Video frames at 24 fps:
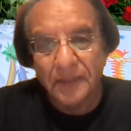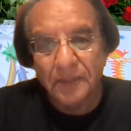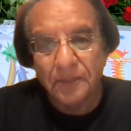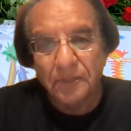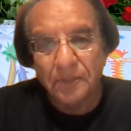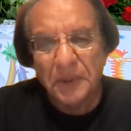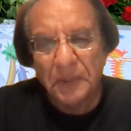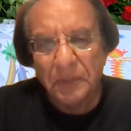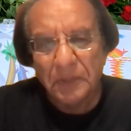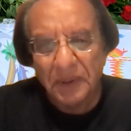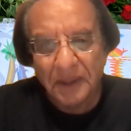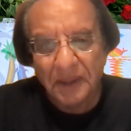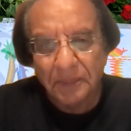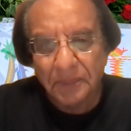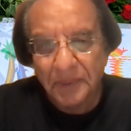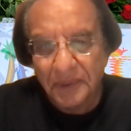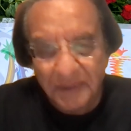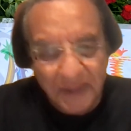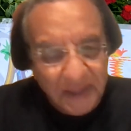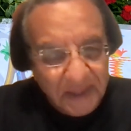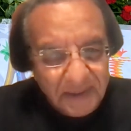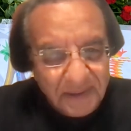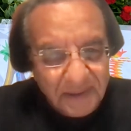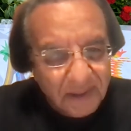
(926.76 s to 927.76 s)
People are
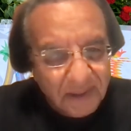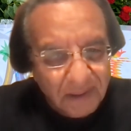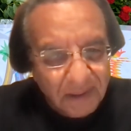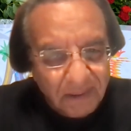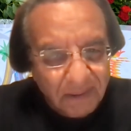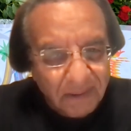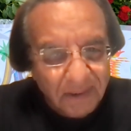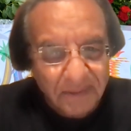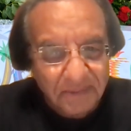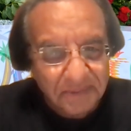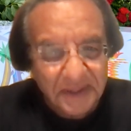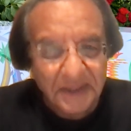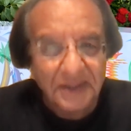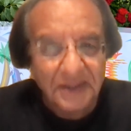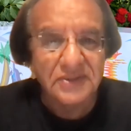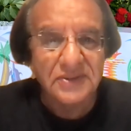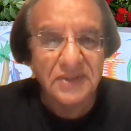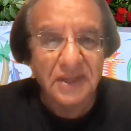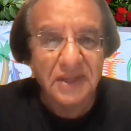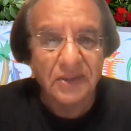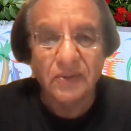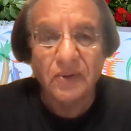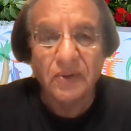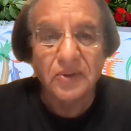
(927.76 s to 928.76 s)
predicting a lot of things.
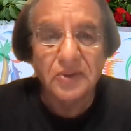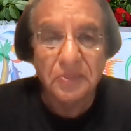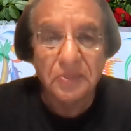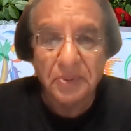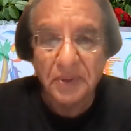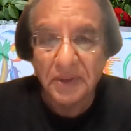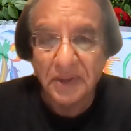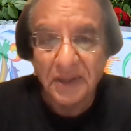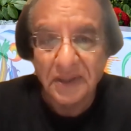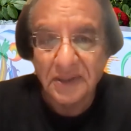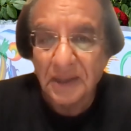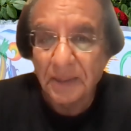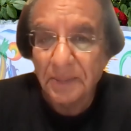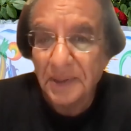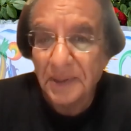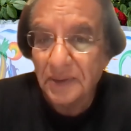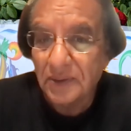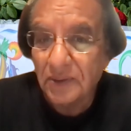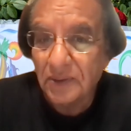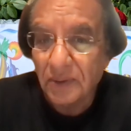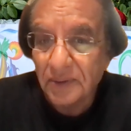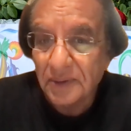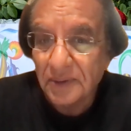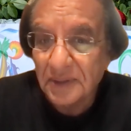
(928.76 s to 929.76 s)
I don't want to predict. I'm
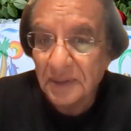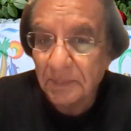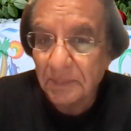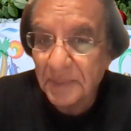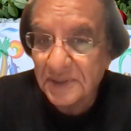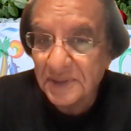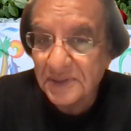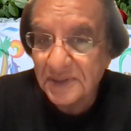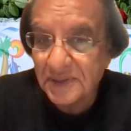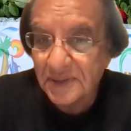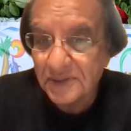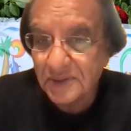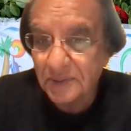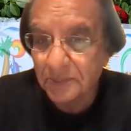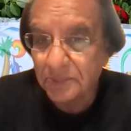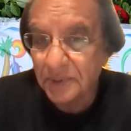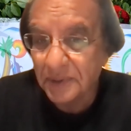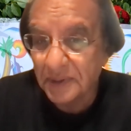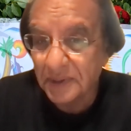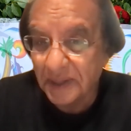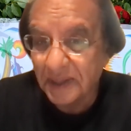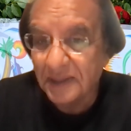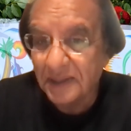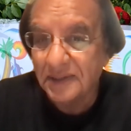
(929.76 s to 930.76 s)
not in the business of
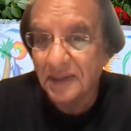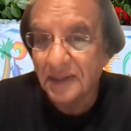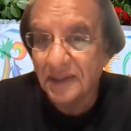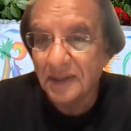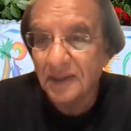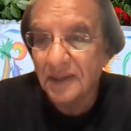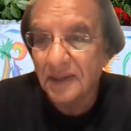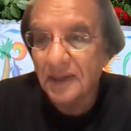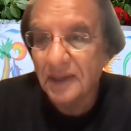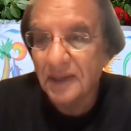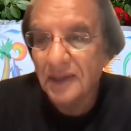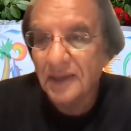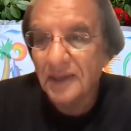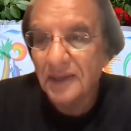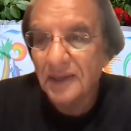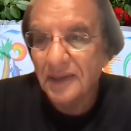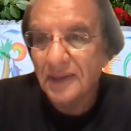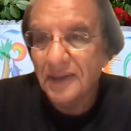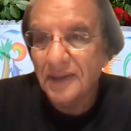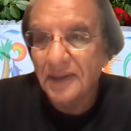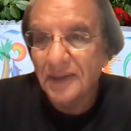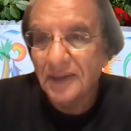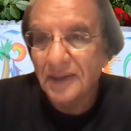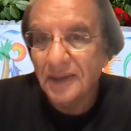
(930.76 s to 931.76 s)
predicting
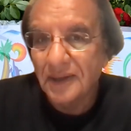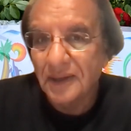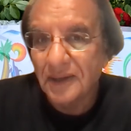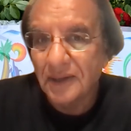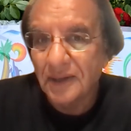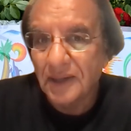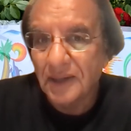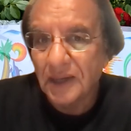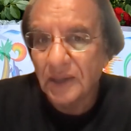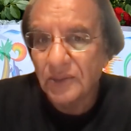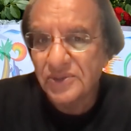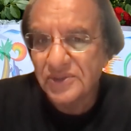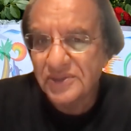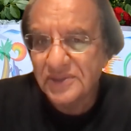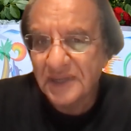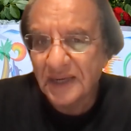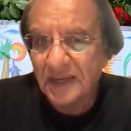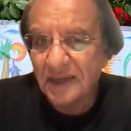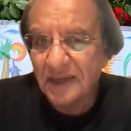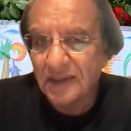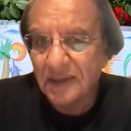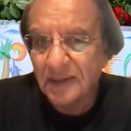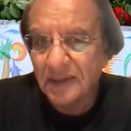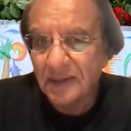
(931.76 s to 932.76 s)

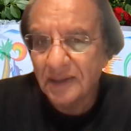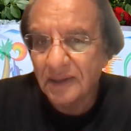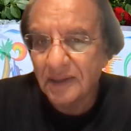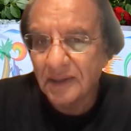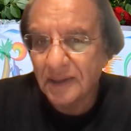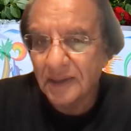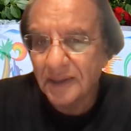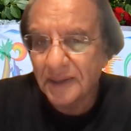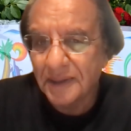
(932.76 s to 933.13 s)
outstanding